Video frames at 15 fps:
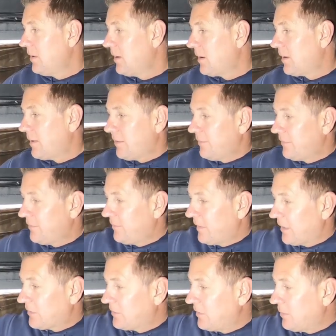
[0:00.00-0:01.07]
This is
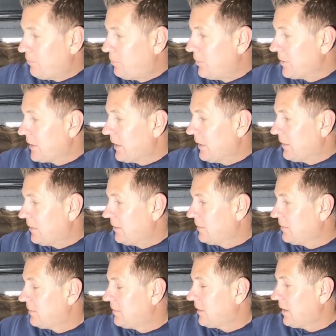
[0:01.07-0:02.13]
actually a bookend
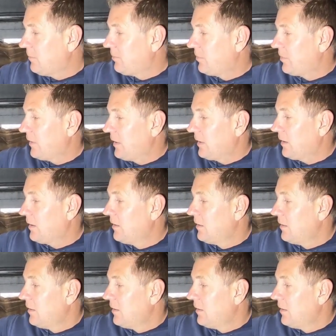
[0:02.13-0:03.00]
type thing,